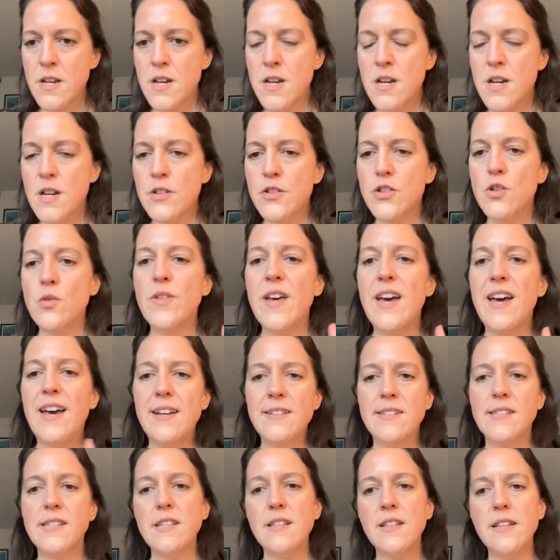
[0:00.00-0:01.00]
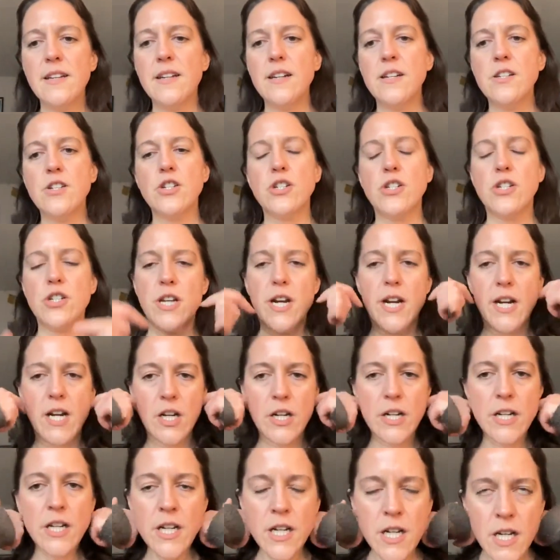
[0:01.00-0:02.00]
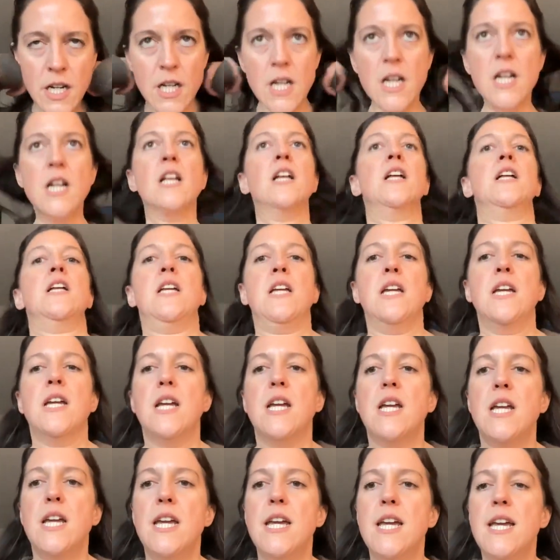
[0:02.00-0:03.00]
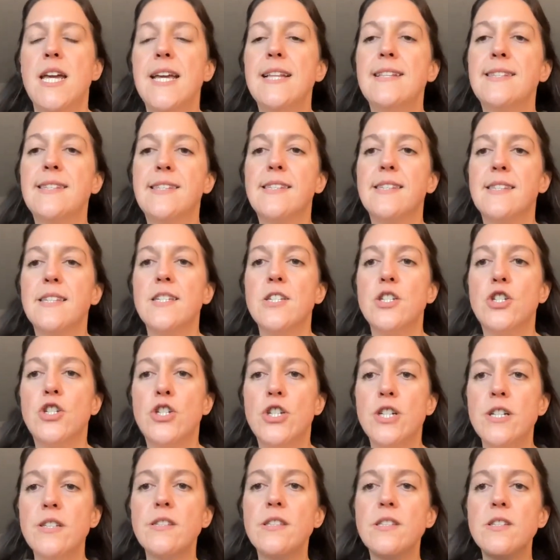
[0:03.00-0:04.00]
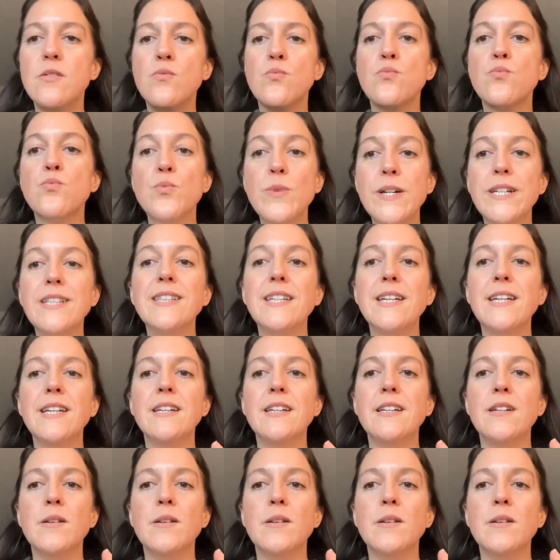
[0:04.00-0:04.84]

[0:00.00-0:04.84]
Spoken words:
So the Etsy link I just shared, it's just a really